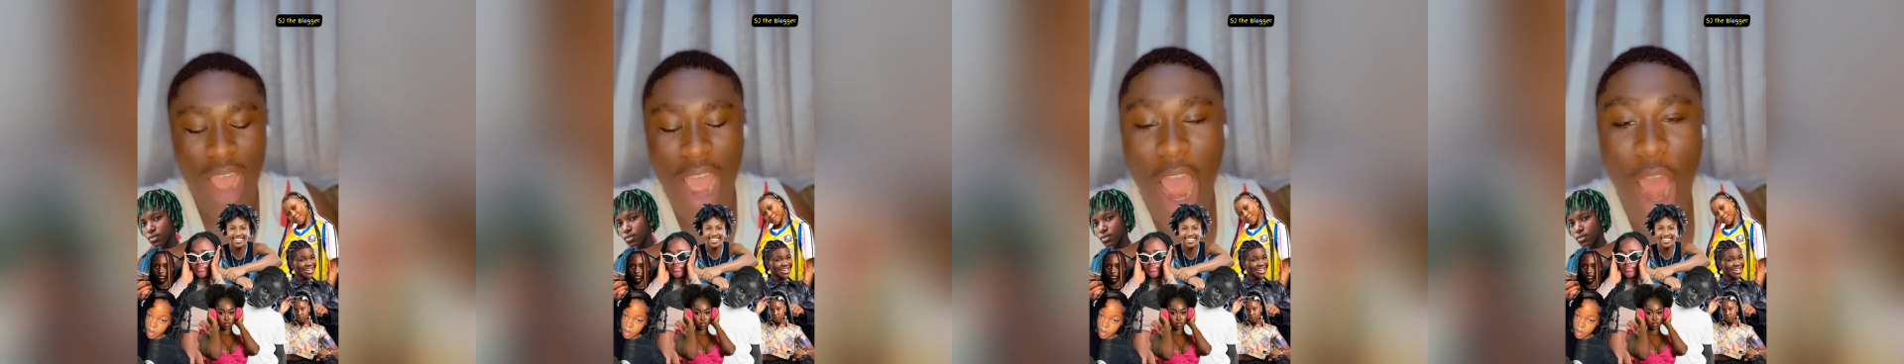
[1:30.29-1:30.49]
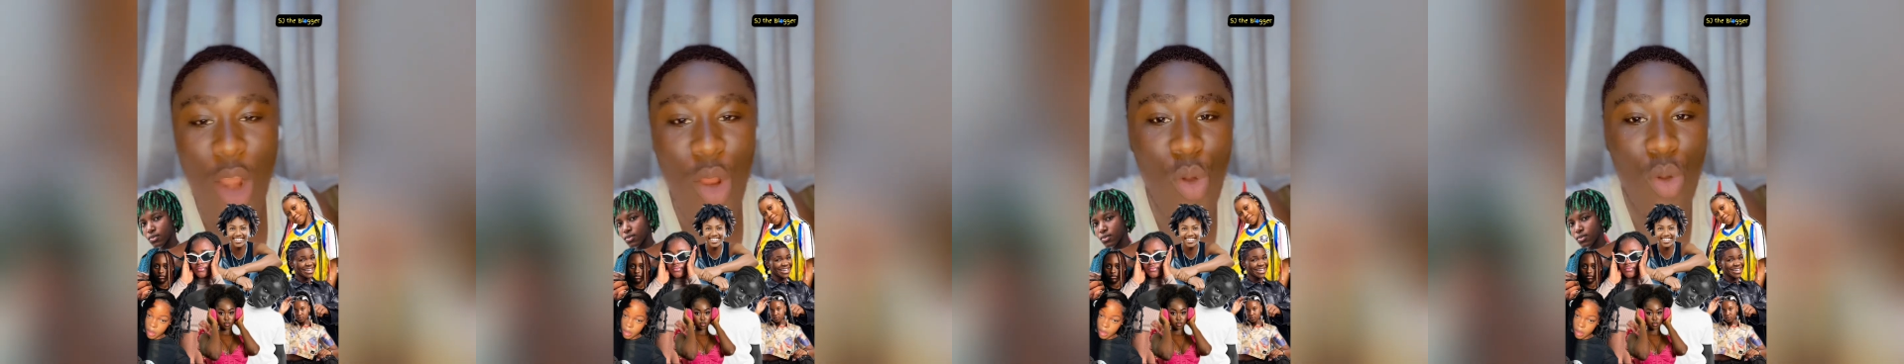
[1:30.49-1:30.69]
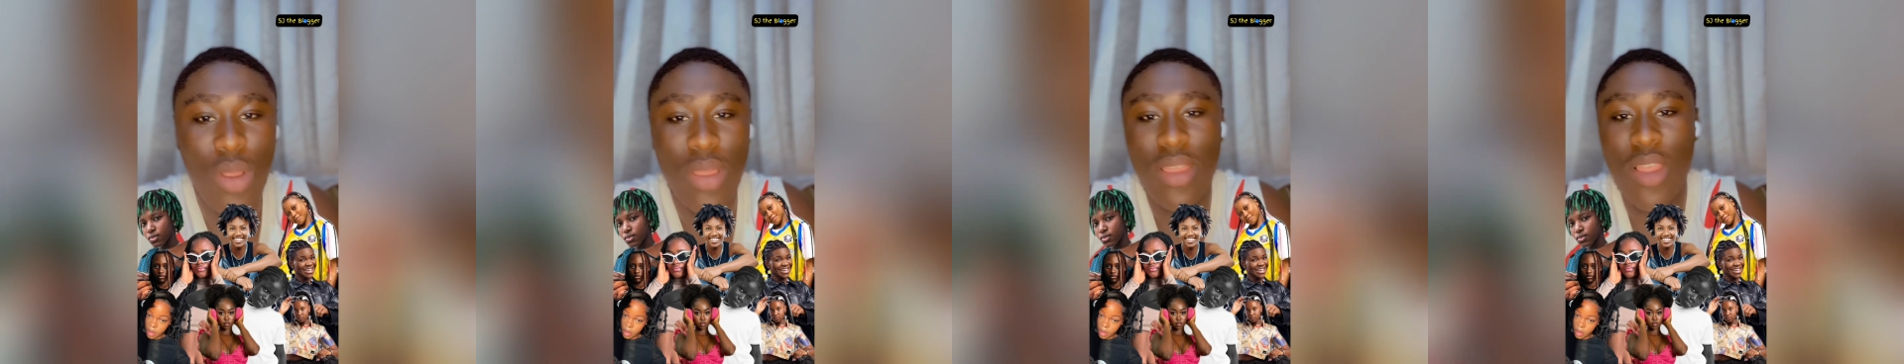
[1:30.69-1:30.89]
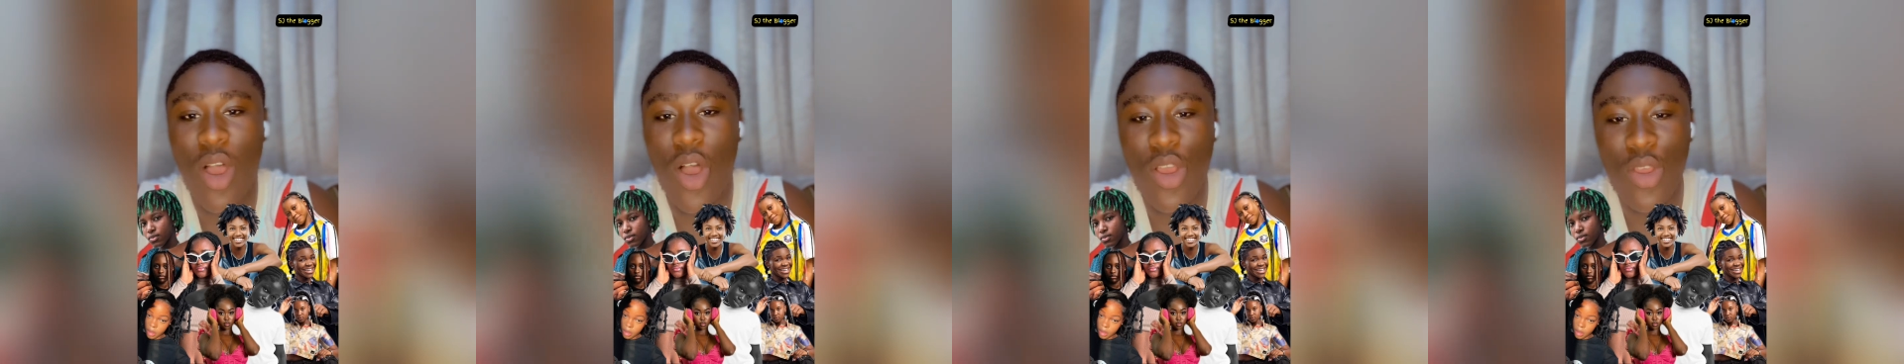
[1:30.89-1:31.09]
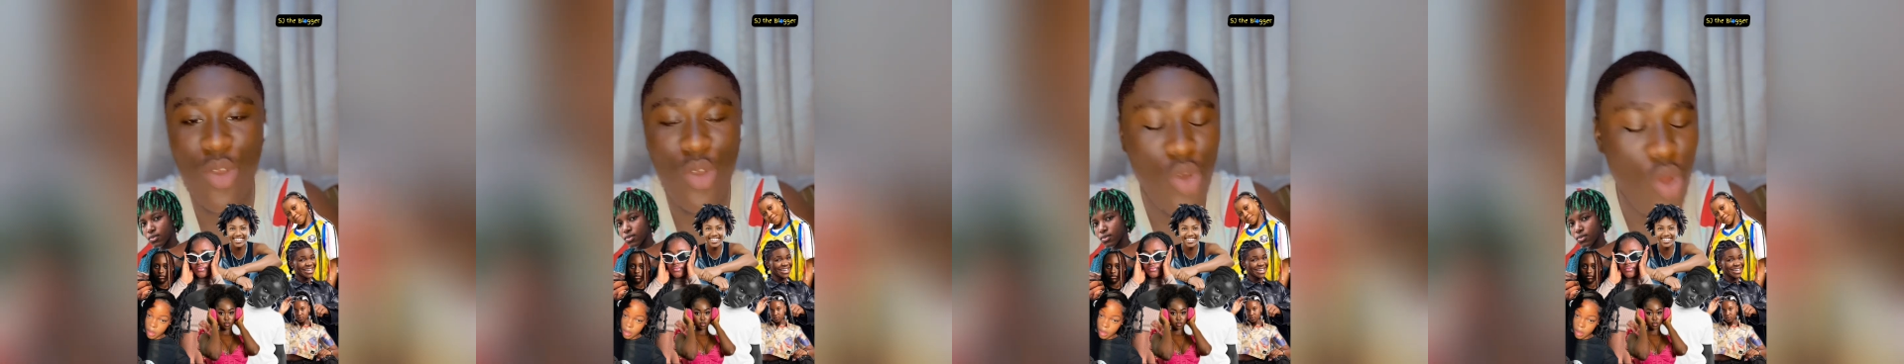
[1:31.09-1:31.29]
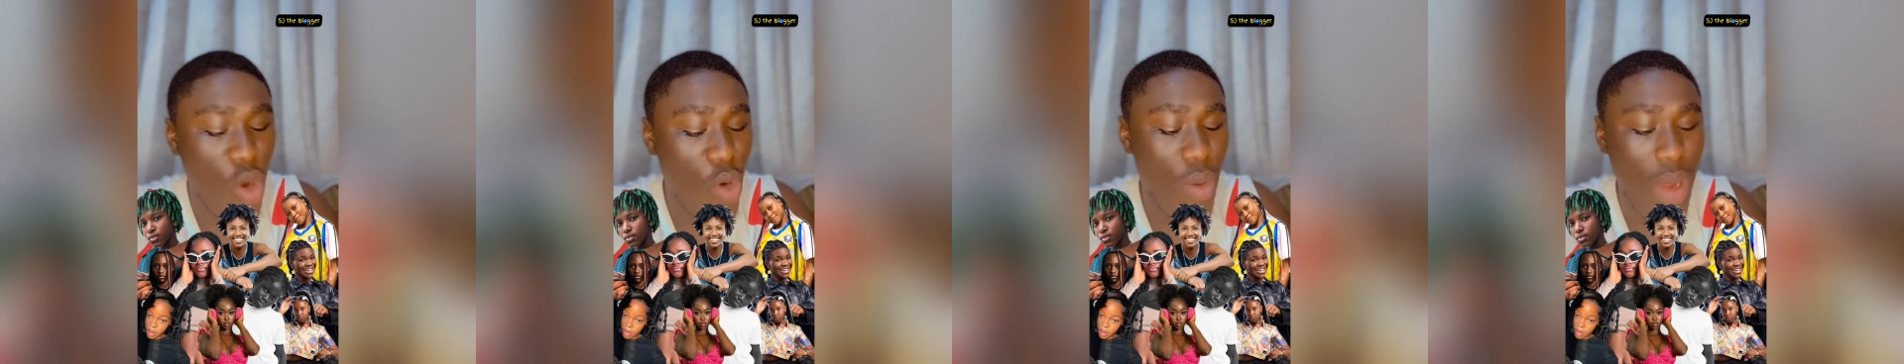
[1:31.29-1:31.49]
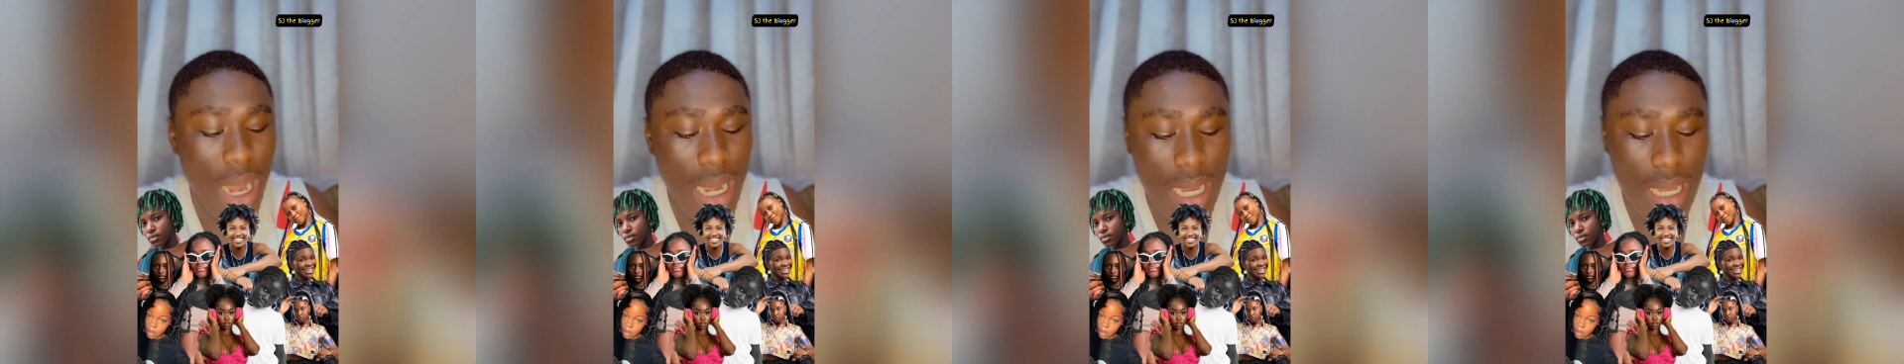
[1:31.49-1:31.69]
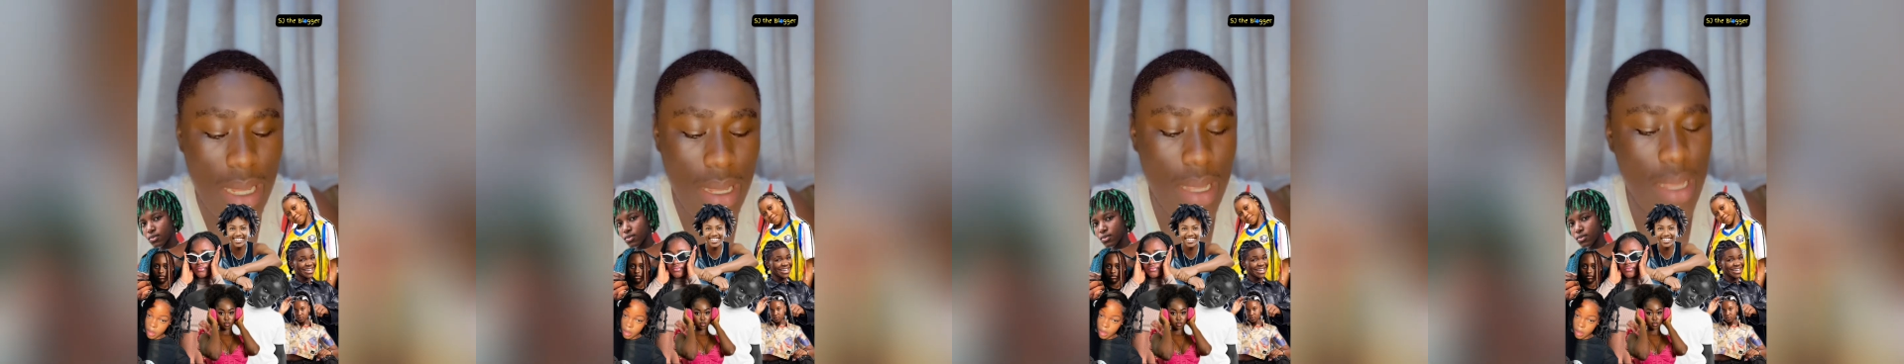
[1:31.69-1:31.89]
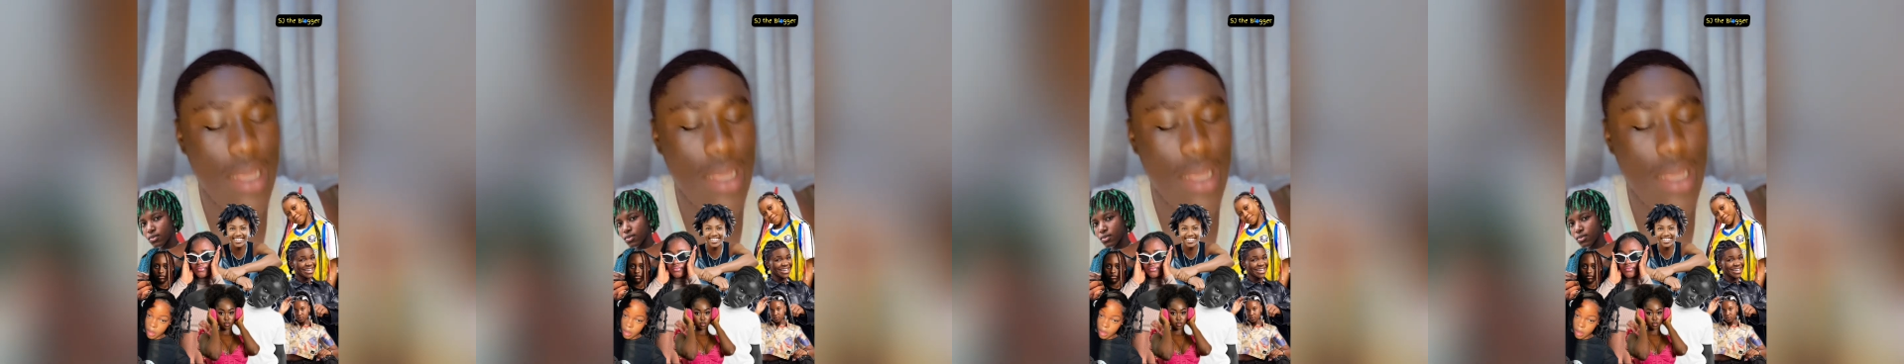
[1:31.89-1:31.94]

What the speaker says: I don't go tell you know already.